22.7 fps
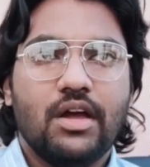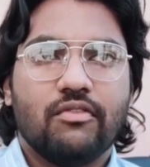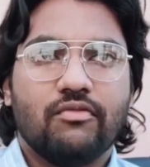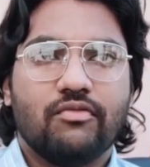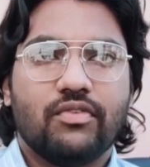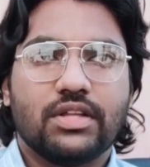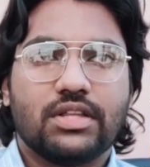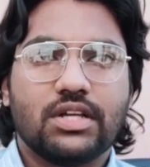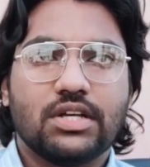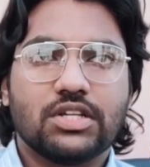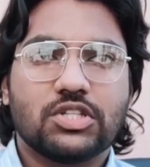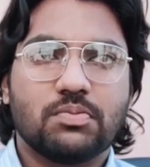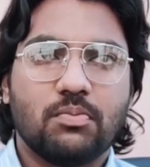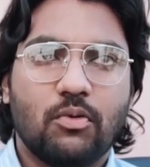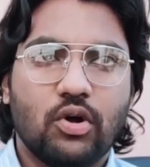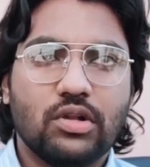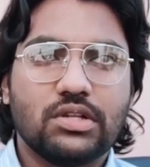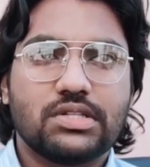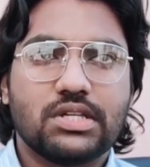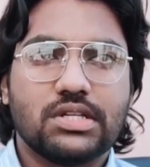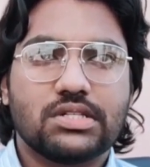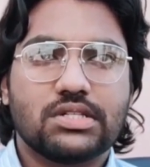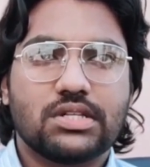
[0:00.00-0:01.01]
With a
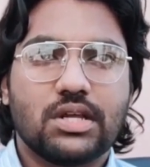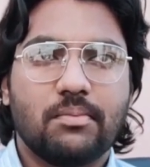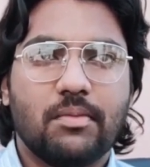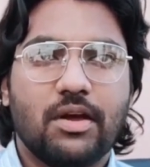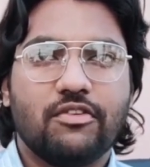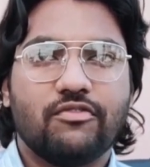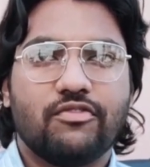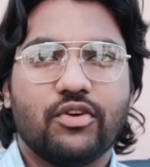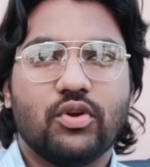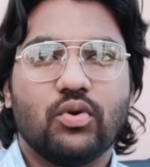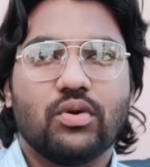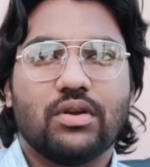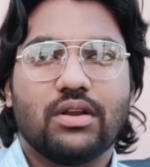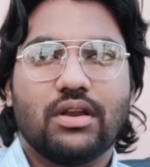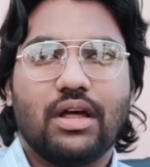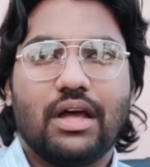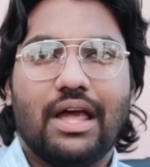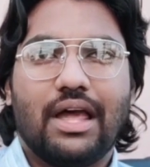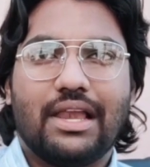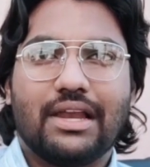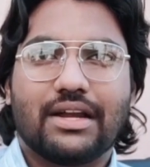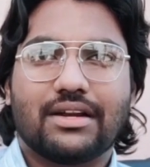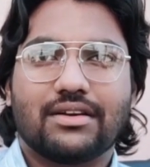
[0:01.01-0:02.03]
small system and fewer
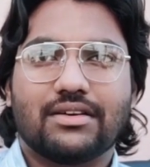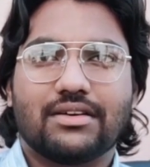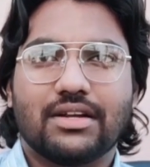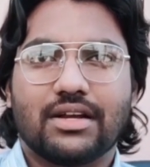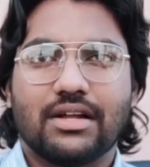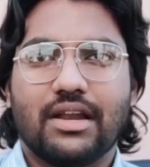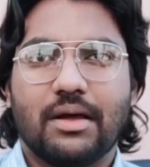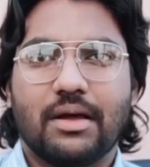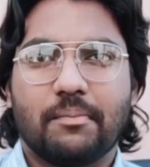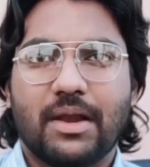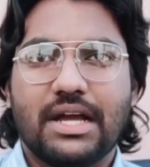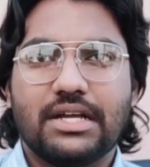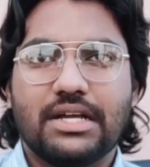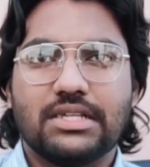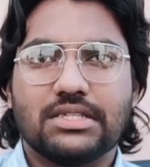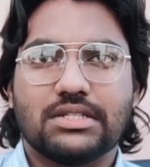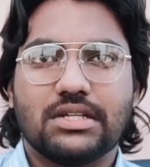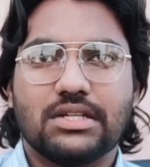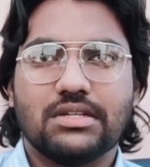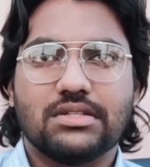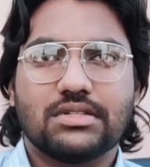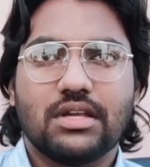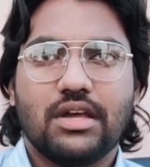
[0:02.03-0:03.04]
electrical
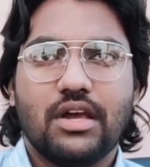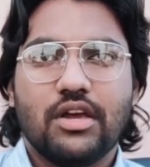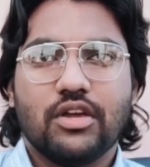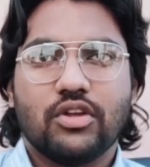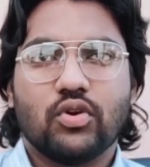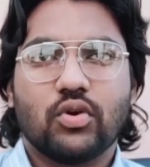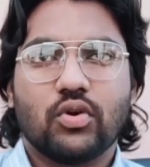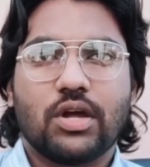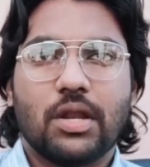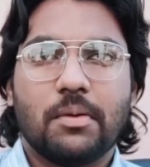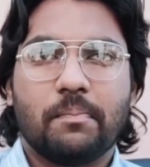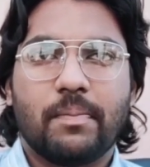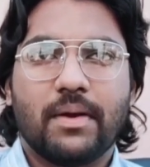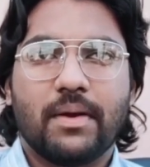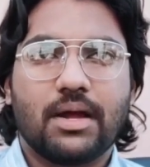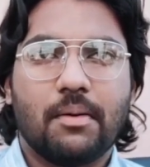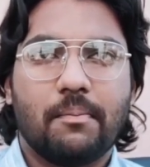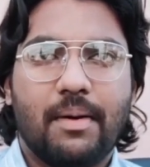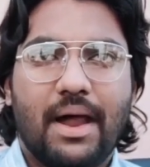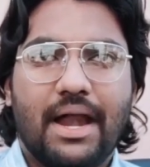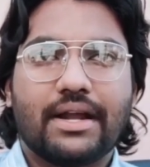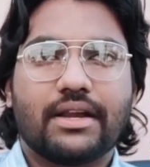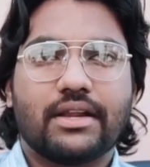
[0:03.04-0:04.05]
appliances, you can pick a
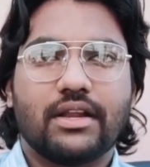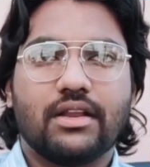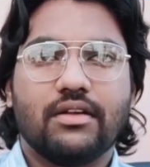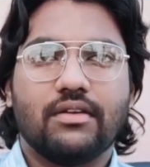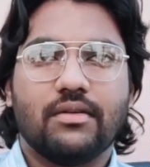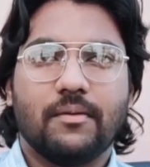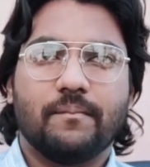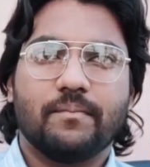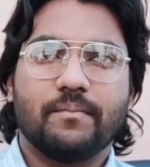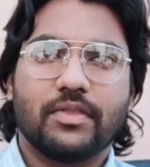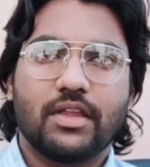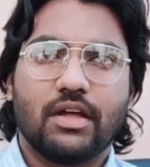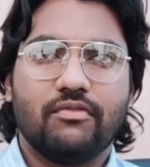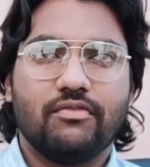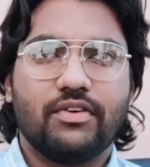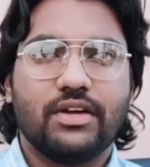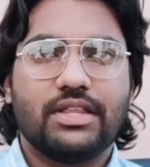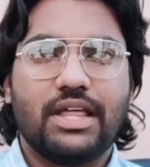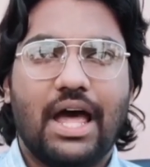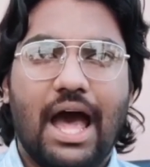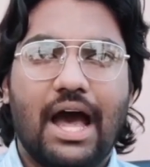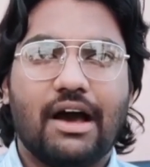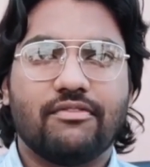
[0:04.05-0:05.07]
battery
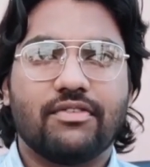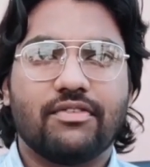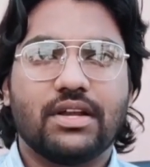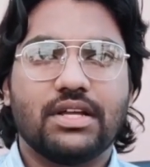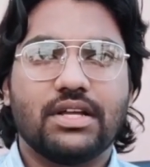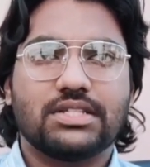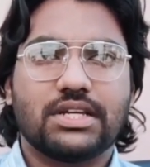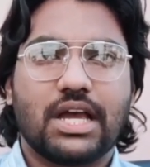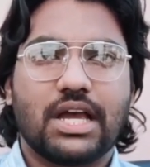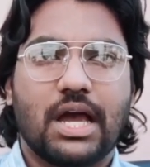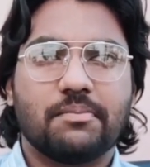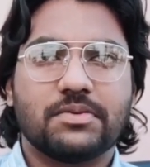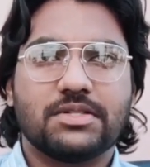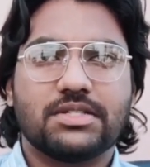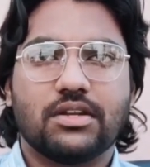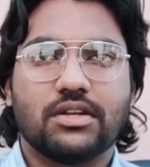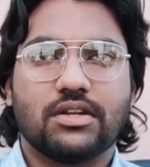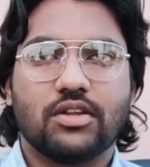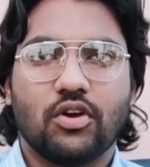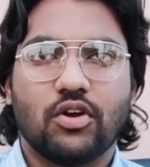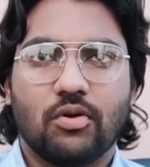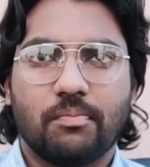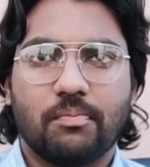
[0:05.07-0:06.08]
with average
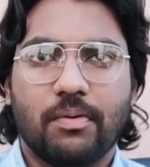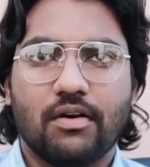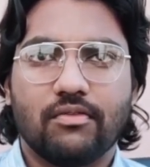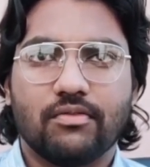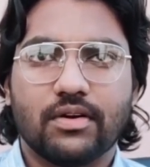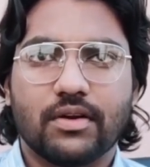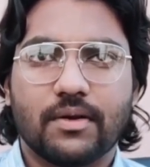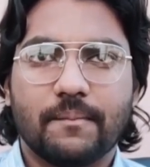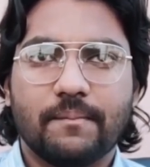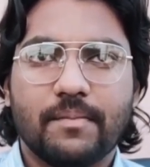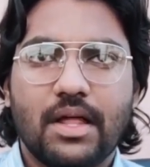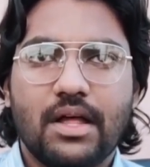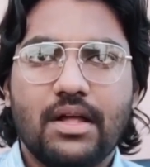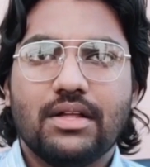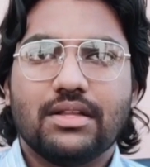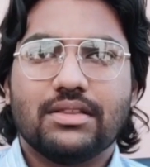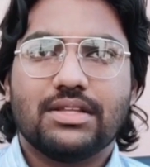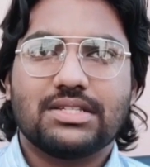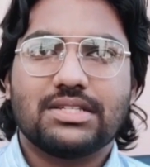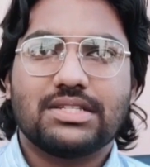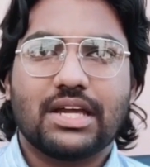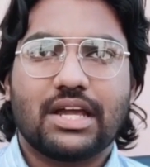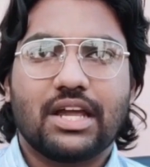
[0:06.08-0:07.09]
capacity or power.
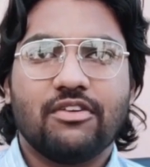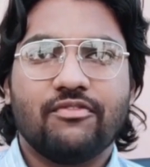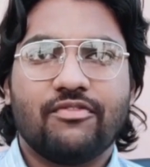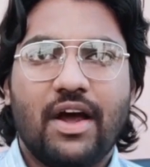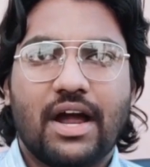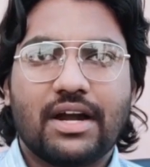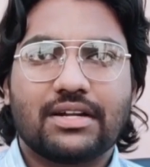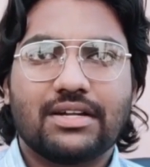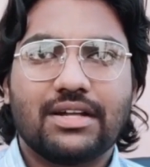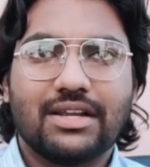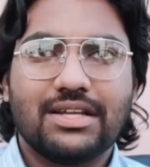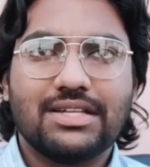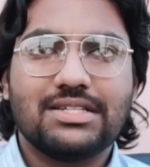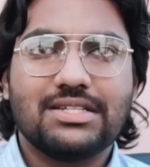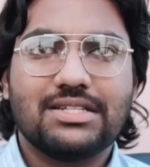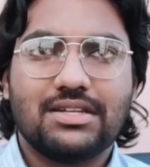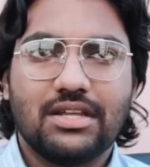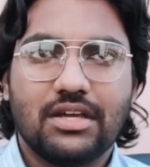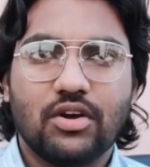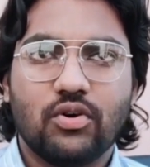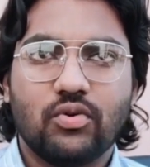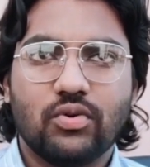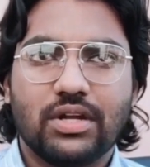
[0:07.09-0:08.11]
The second factor is
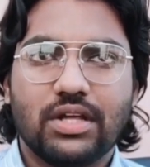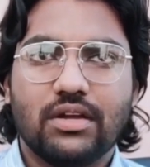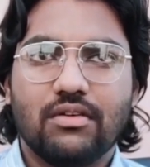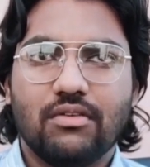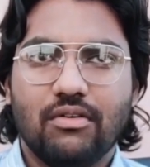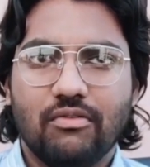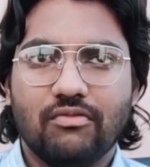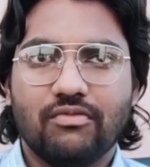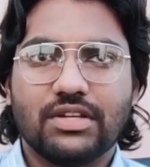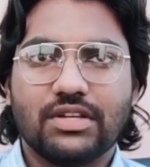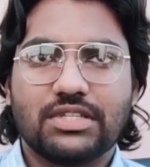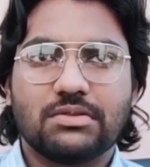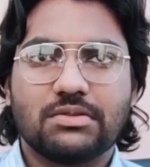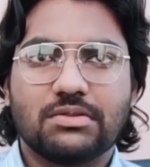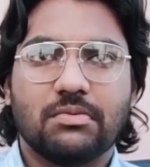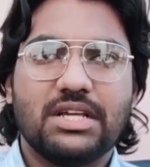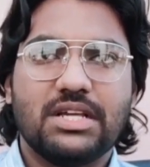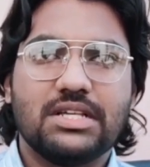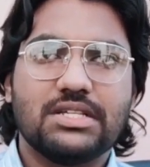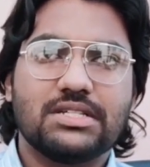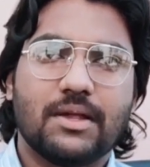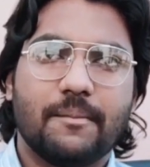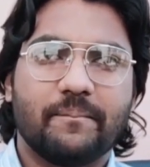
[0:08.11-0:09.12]
DOD, which
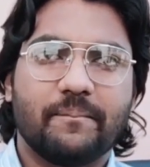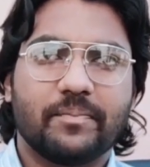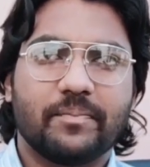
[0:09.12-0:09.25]
means